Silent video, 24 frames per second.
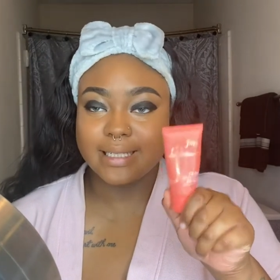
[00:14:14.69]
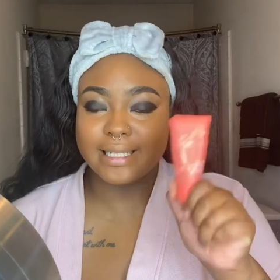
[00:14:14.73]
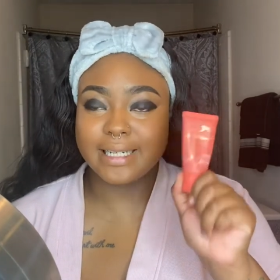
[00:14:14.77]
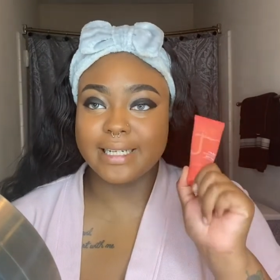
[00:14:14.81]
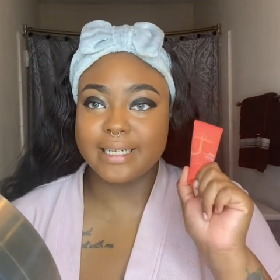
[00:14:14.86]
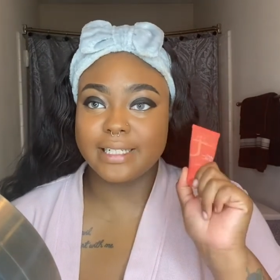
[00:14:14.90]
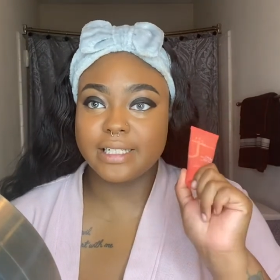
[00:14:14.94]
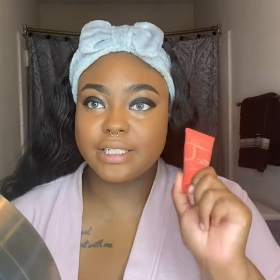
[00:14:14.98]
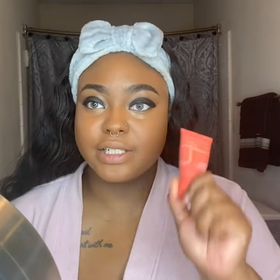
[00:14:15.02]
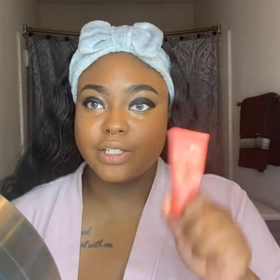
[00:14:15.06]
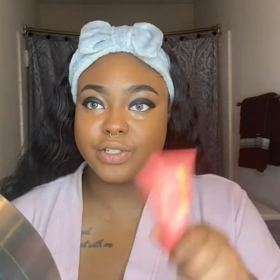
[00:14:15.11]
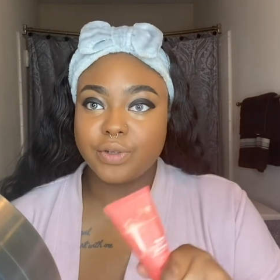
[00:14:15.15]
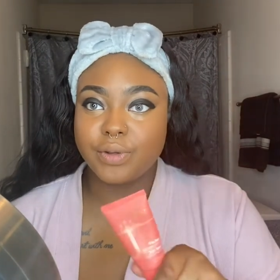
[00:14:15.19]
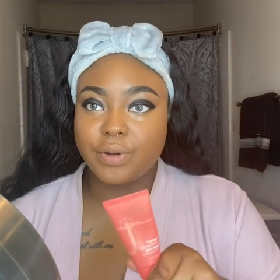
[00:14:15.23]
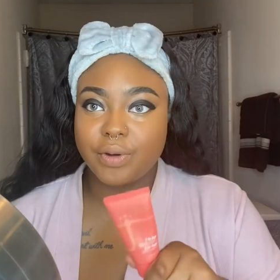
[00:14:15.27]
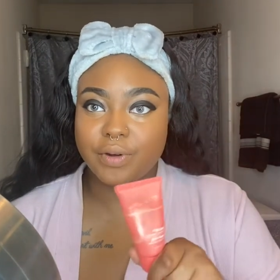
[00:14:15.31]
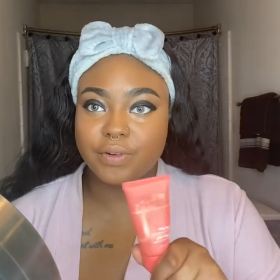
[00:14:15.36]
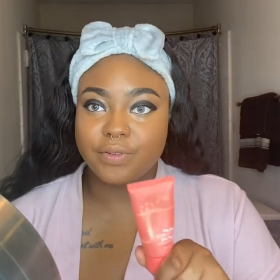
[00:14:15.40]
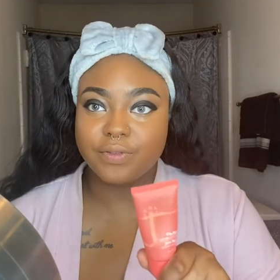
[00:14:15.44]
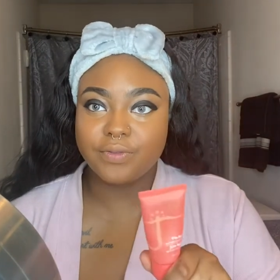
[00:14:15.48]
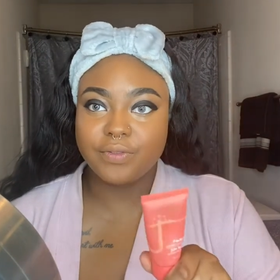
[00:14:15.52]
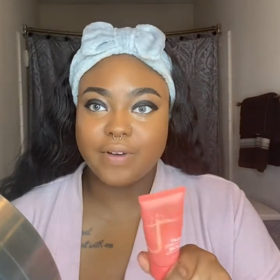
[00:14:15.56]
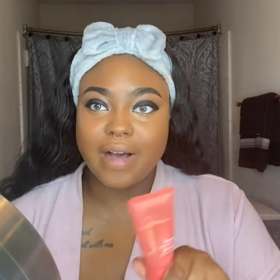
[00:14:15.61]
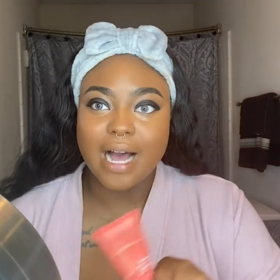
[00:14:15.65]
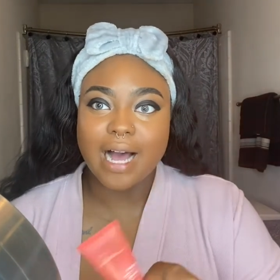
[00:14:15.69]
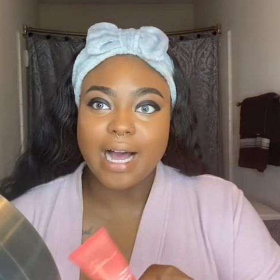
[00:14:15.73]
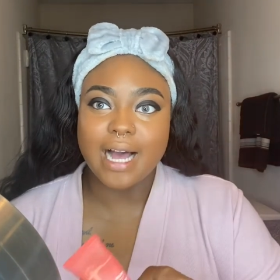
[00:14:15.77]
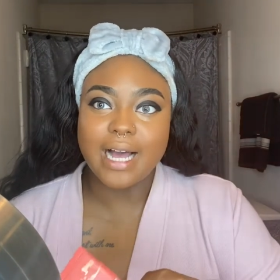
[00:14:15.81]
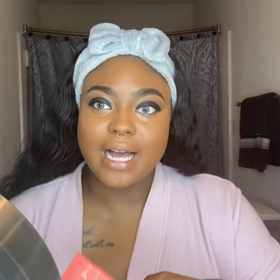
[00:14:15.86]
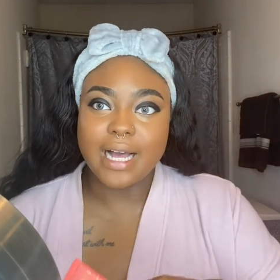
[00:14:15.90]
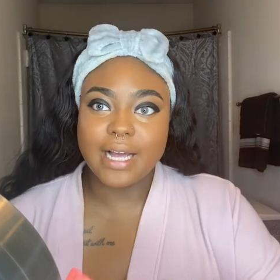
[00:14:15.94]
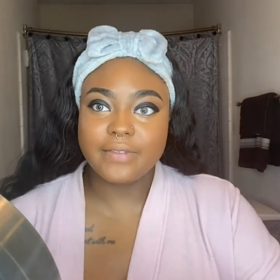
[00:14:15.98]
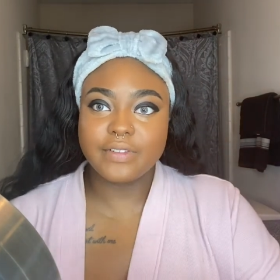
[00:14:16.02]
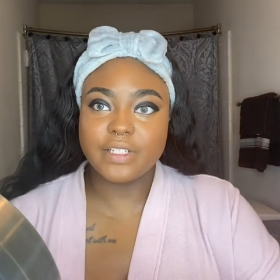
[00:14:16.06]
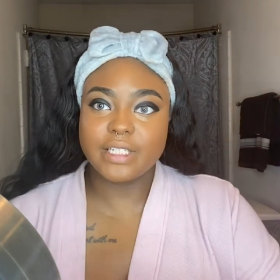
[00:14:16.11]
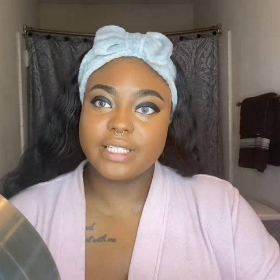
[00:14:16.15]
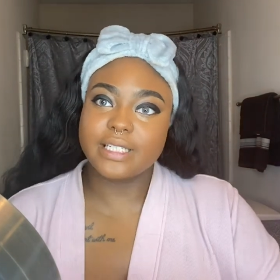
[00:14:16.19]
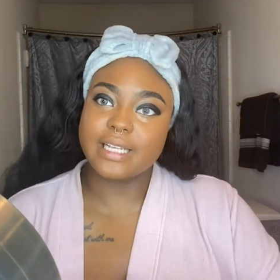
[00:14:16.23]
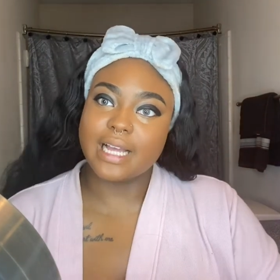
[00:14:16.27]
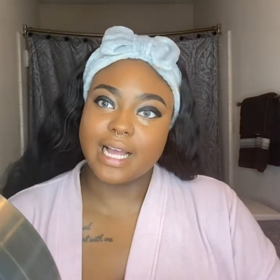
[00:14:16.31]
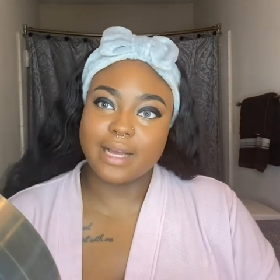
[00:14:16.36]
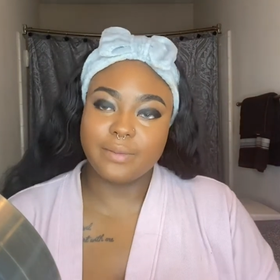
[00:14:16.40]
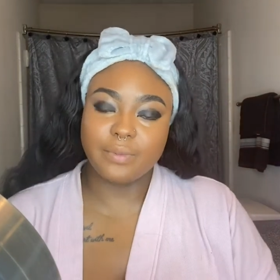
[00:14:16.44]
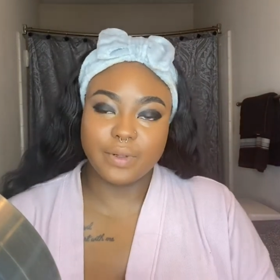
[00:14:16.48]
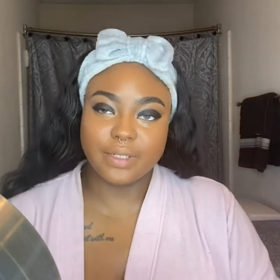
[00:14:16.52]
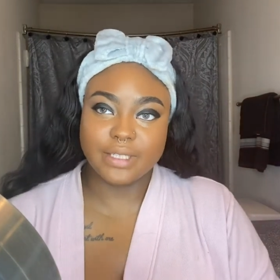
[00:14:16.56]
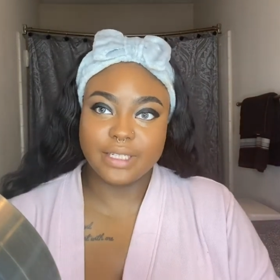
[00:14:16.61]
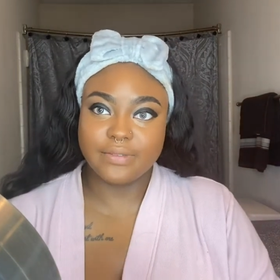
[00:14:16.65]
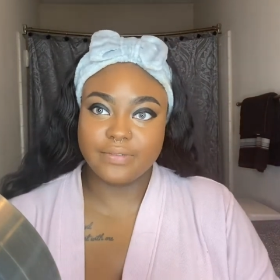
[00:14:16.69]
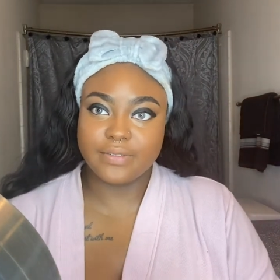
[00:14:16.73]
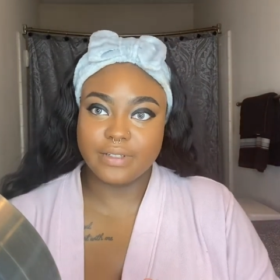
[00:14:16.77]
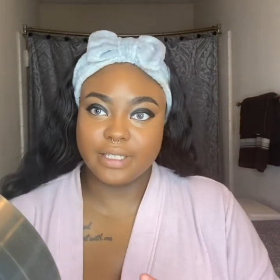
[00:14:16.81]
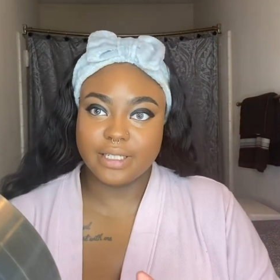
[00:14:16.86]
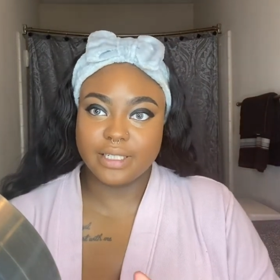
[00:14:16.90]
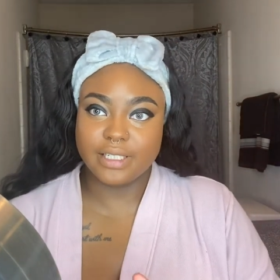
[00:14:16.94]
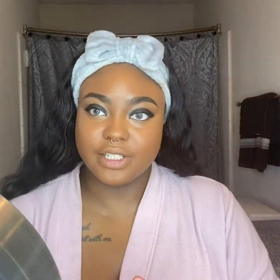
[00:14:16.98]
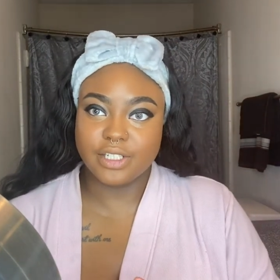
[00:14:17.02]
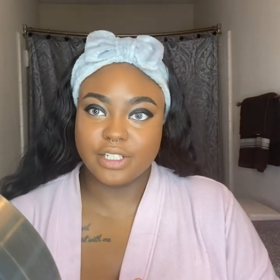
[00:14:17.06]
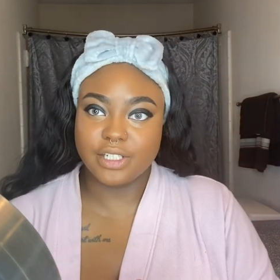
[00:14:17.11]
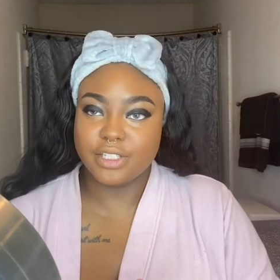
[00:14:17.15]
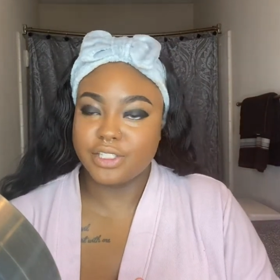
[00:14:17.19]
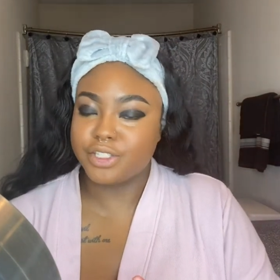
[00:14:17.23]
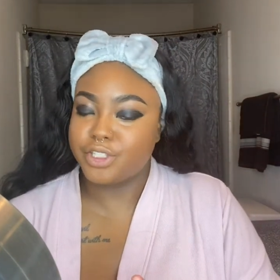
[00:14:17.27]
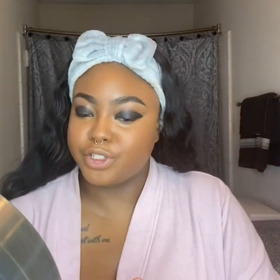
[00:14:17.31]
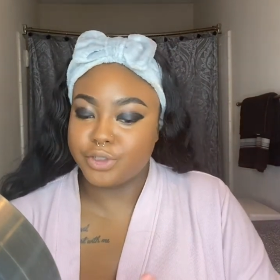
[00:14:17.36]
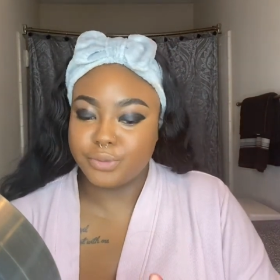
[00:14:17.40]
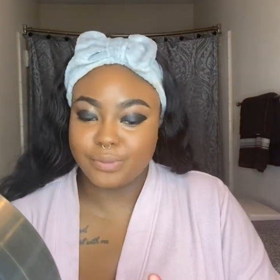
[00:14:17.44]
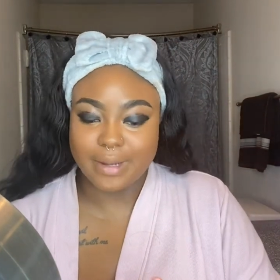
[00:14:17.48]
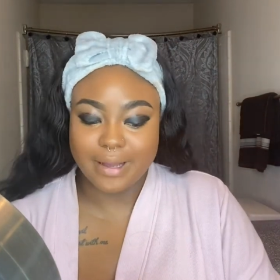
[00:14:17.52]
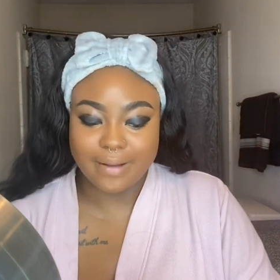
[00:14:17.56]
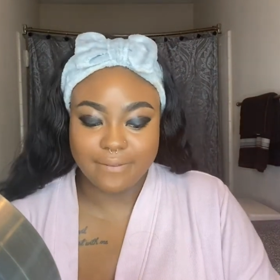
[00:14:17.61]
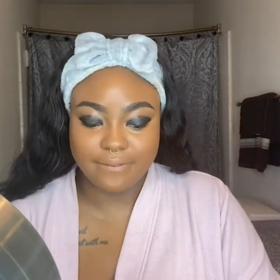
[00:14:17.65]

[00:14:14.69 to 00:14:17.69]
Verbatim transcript: and 205 just to add more definition to my